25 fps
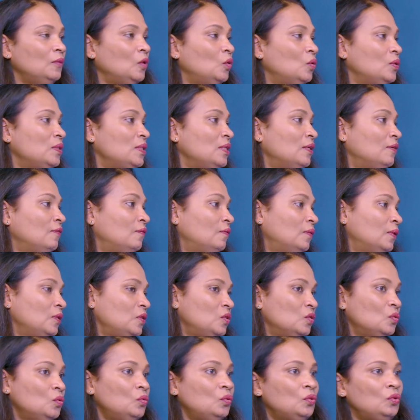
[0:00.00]
or someone,
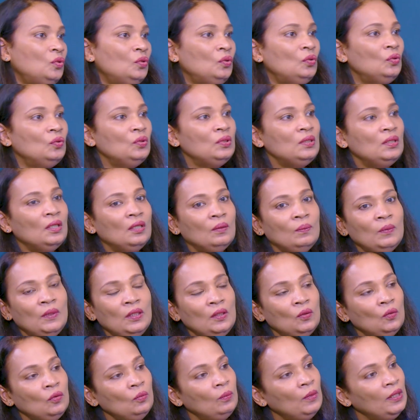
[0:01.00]
school to do
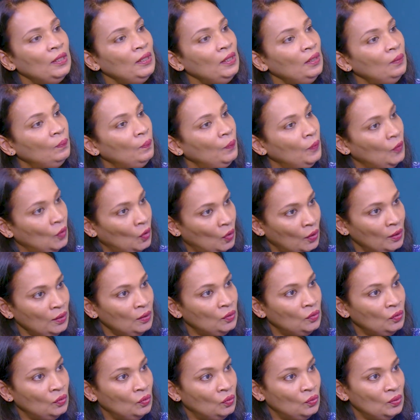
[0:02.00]
something, or my employer
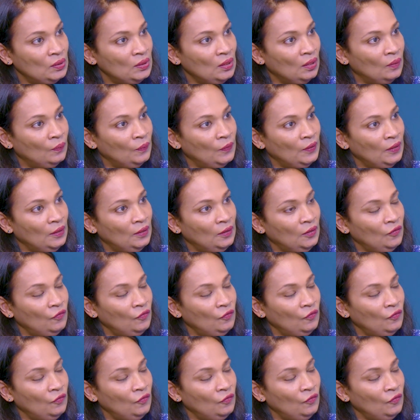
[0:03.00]
to do something.